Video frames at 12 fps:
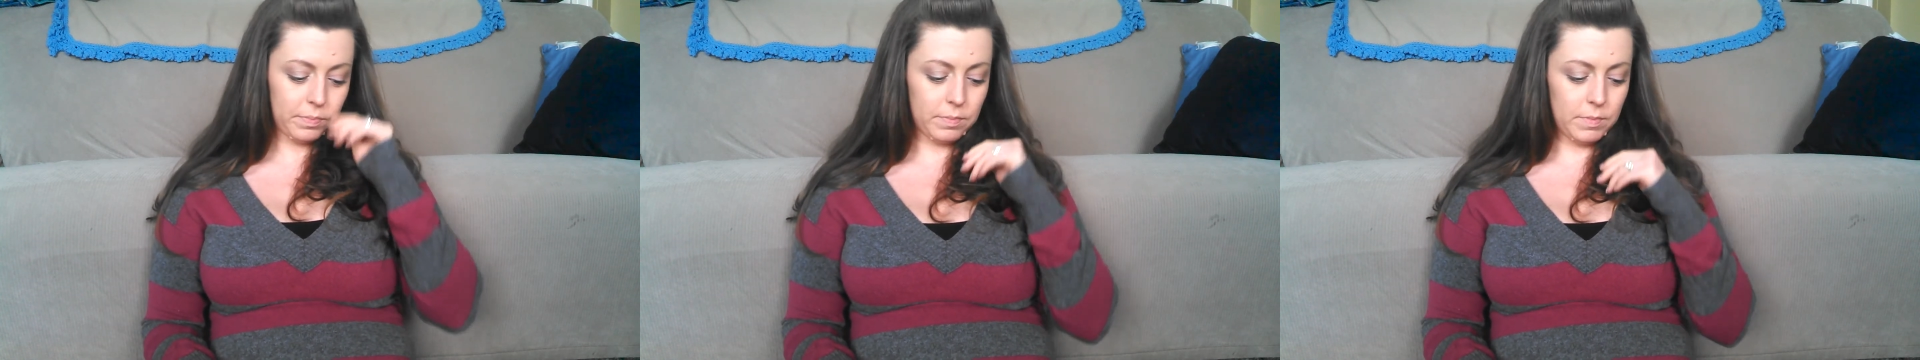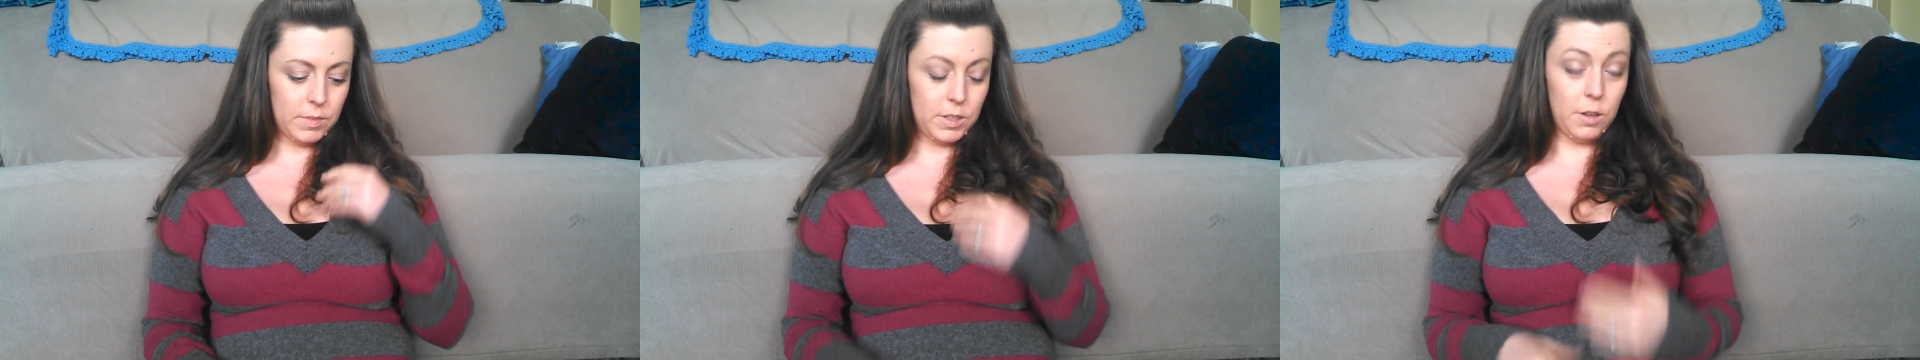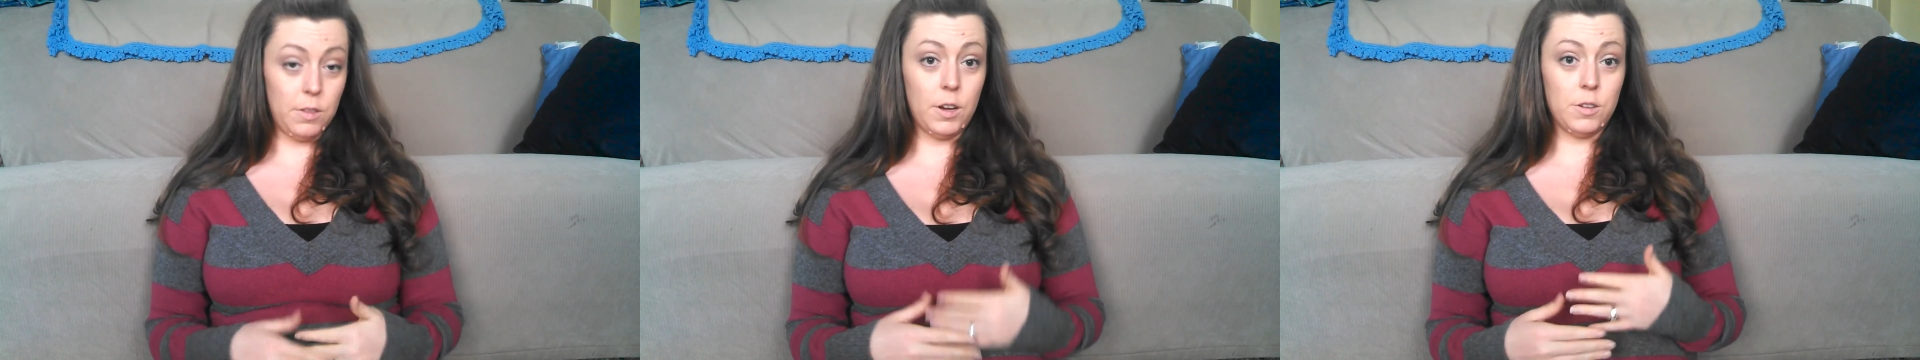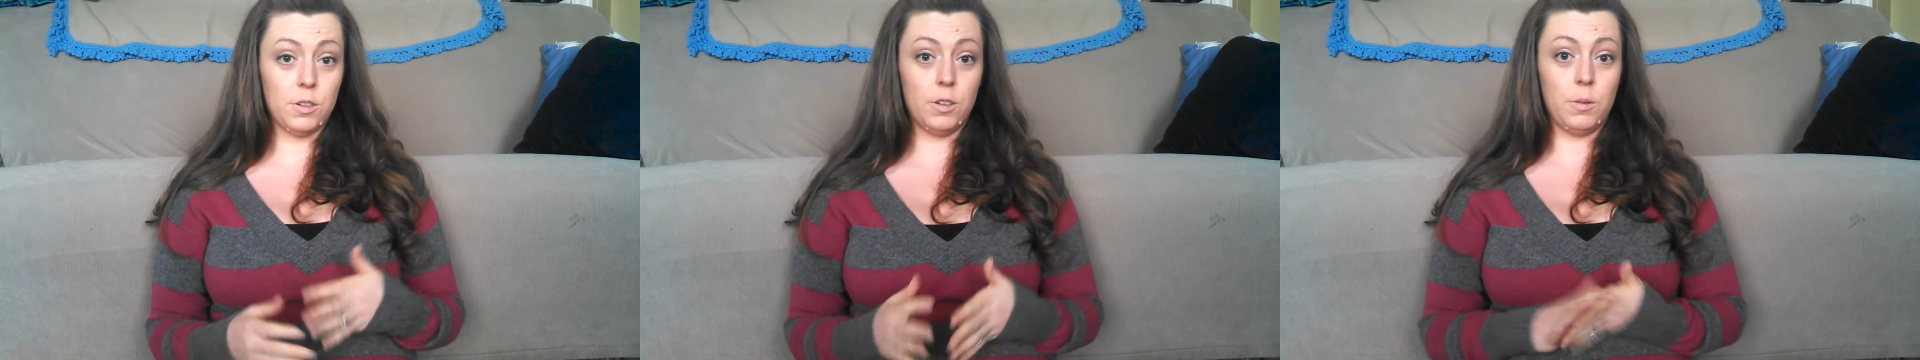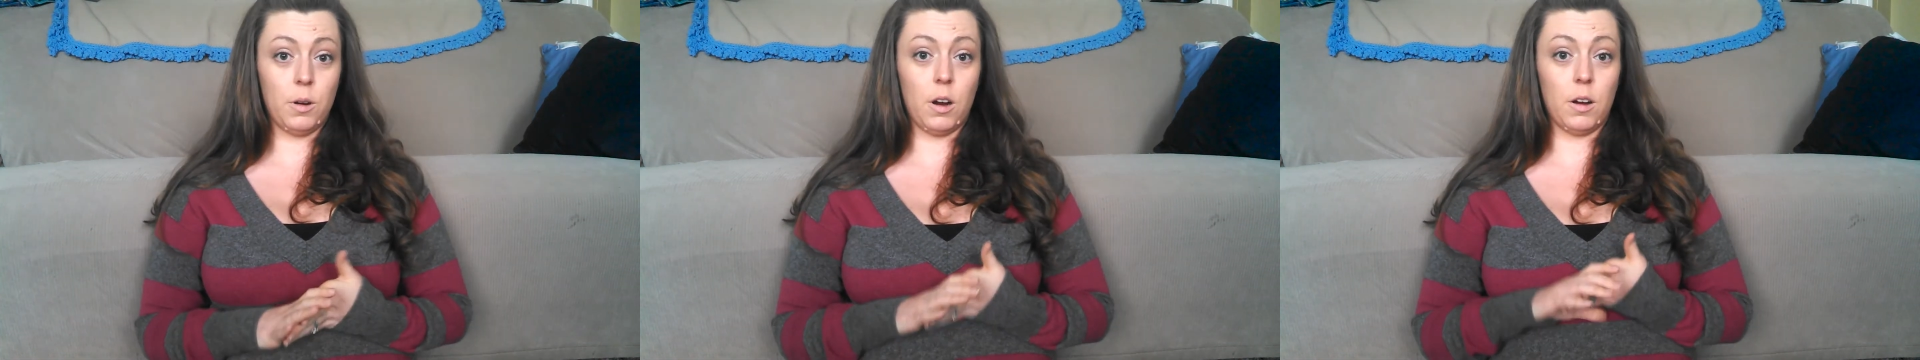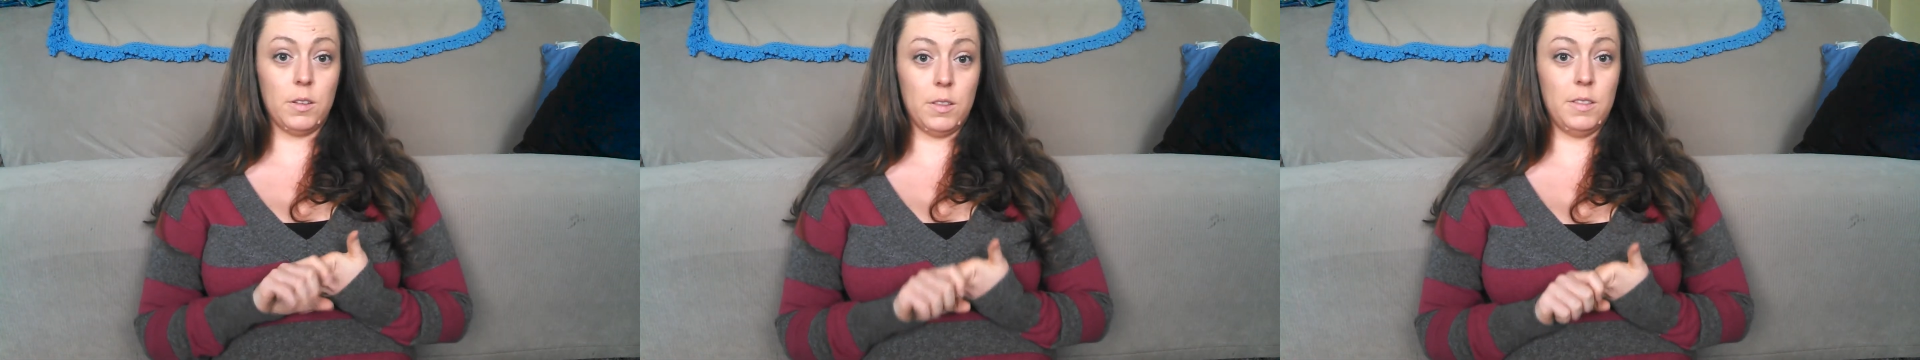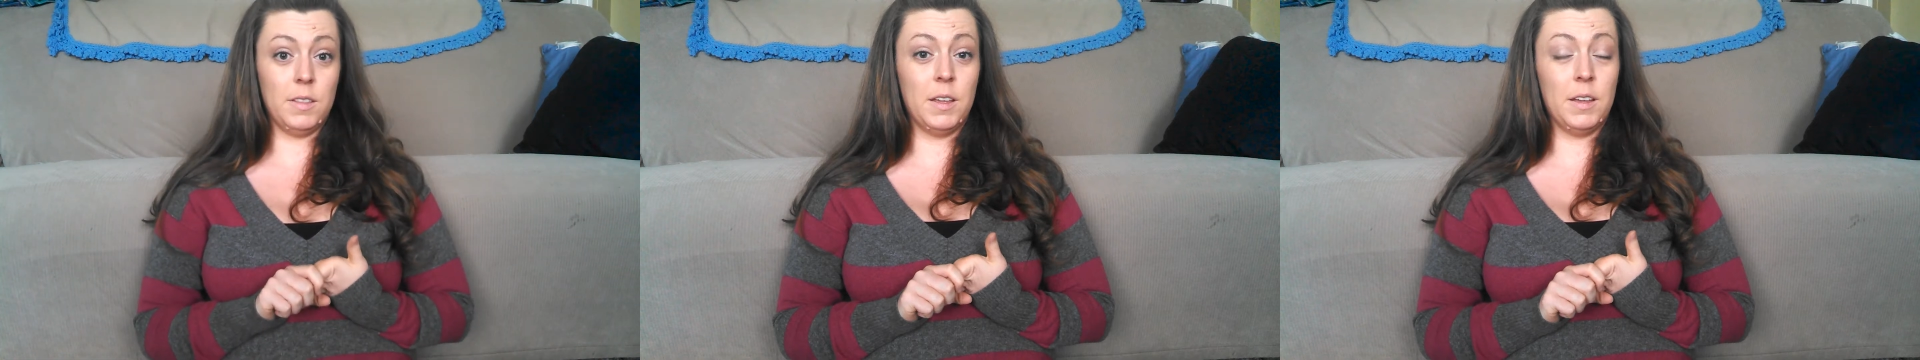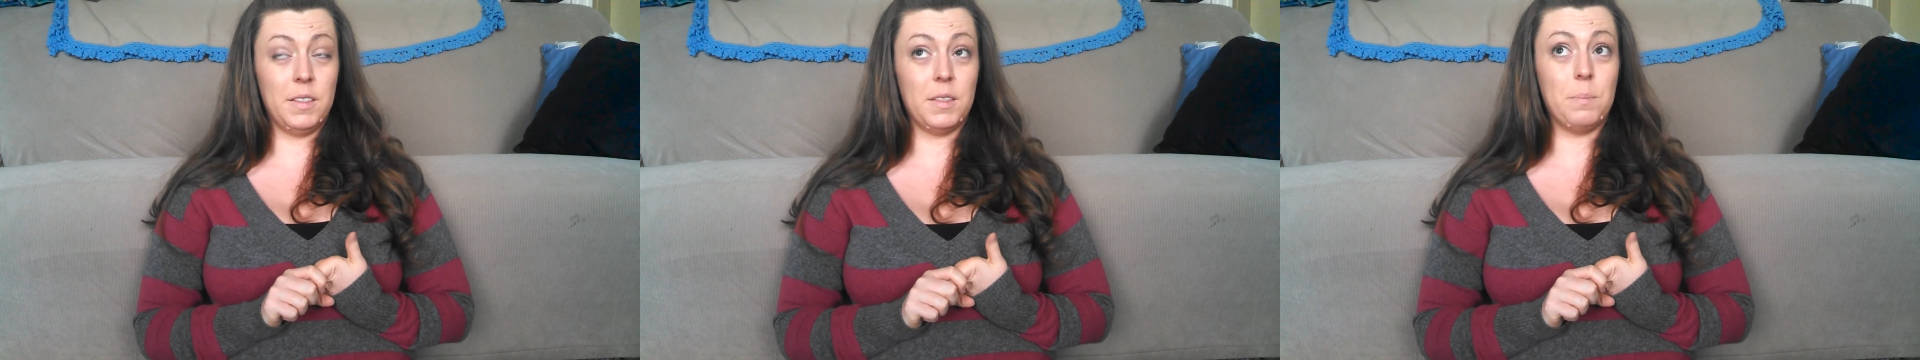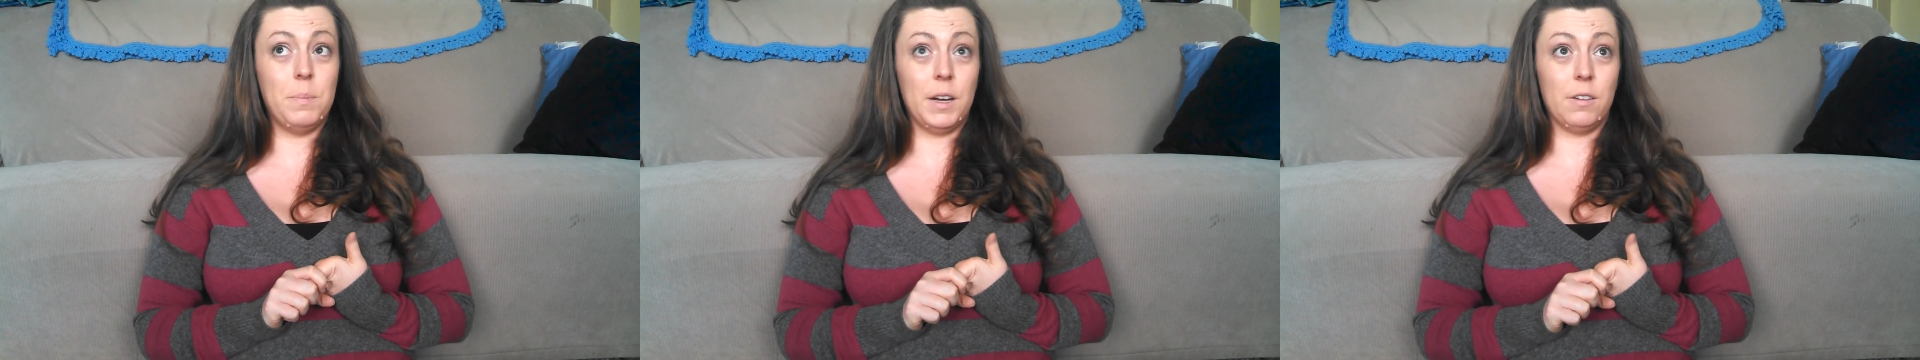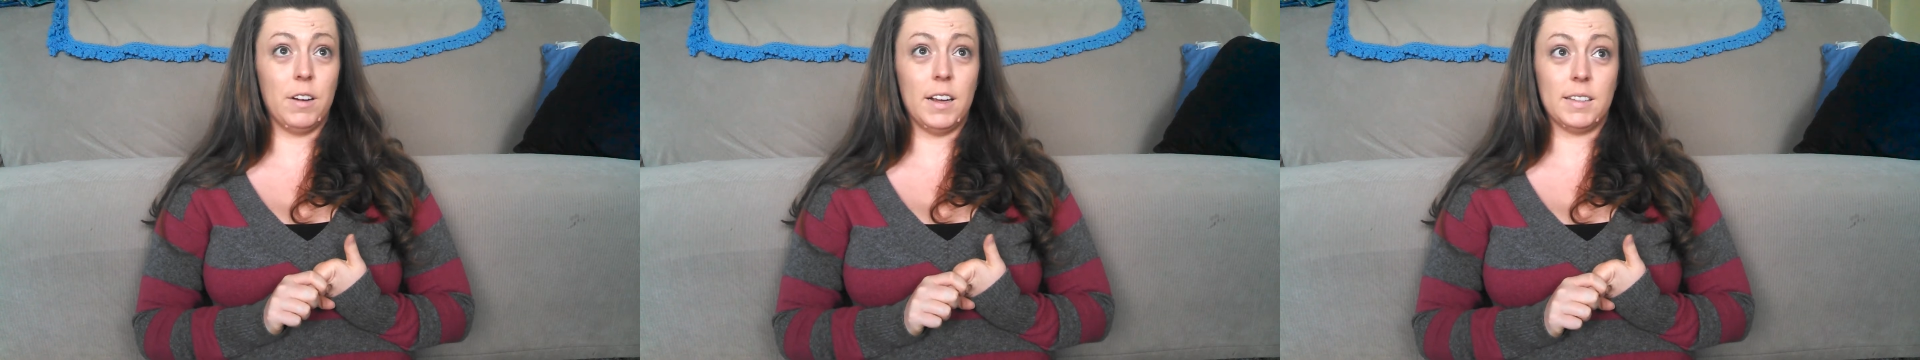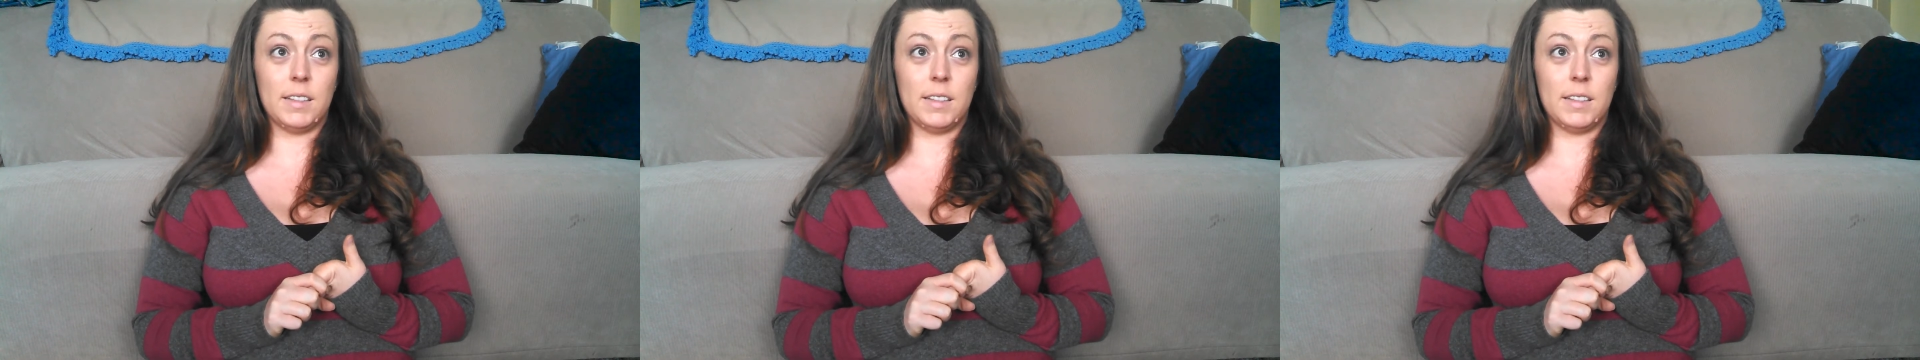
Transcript: So those are the big risks.